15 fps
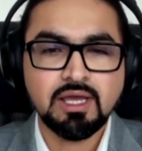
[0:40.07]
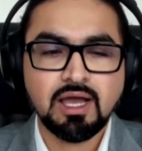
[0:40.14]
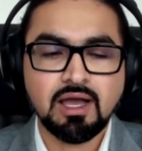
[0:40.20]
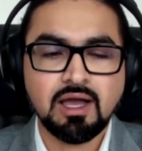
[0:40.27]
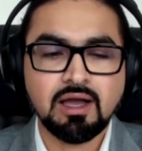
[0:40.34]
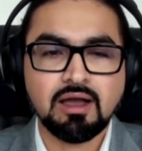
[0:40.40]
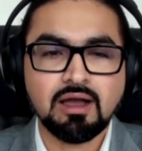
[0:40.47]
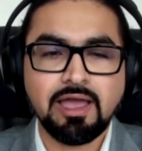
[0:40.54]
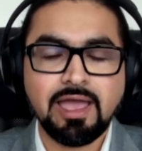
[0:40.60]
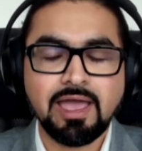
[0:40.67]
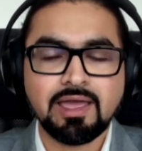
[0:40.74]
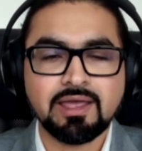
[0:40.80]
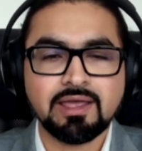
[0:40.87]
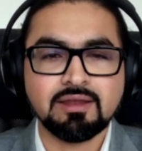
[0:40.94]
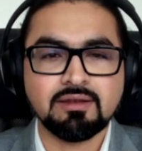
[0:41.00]

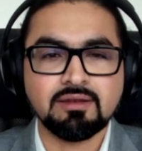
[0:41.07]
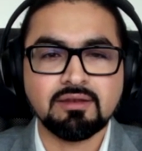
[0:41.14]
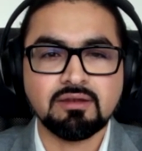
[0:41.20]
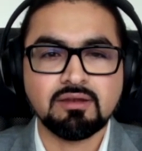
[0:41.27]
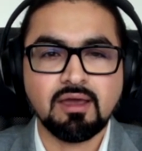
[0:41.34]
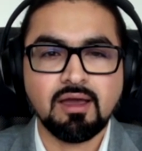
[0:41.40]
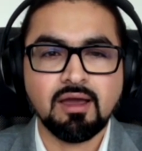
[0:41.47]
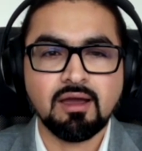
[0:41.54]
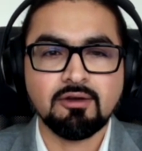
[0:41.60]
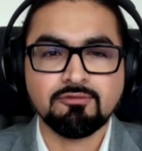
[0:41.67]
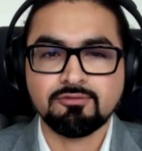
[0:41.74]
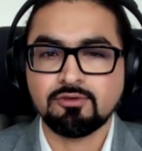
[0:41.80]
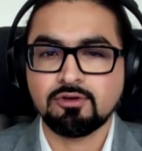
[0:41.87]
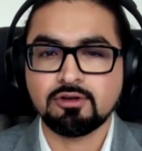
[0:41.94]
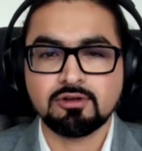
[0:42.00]
And
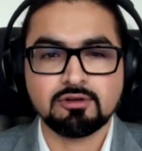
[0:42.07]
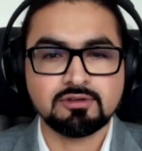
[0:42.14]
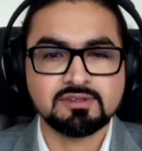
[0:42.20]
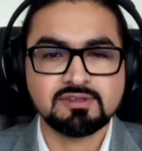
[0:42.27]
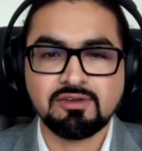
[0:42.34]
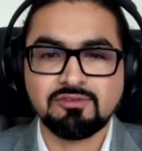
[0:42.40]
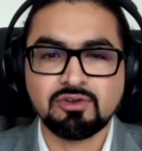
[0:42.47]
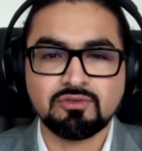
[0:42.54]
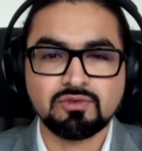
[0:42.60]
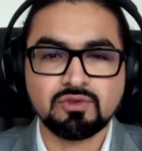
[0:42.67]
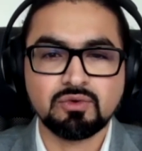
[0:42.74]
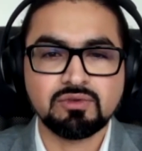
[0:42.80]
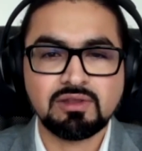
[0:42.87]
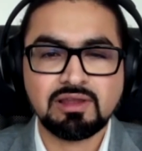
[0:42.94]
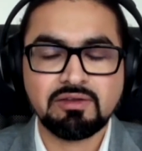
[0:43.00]
for 7 of
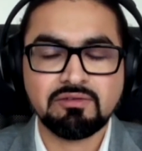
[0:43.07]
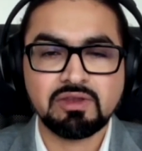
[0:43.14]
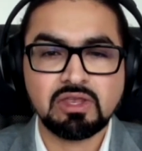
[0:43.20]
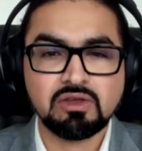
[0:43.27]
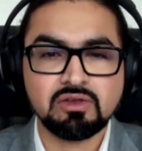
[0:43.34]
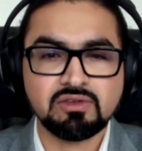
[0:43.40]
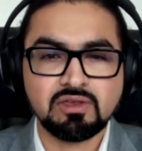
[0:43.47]
those 11 years,